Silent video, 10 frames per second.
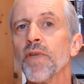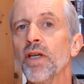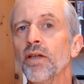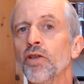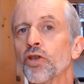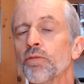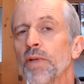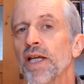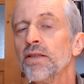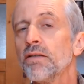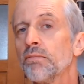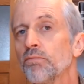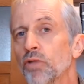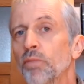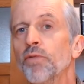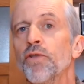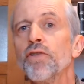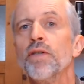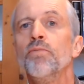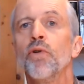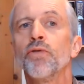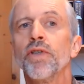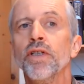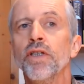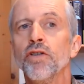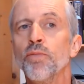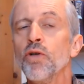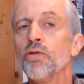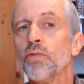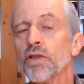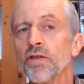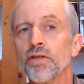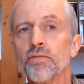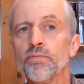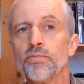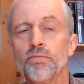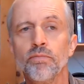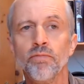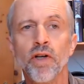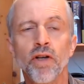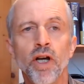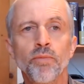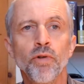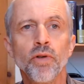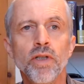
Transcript: He explains some of the symbols in his book, which is very helpful.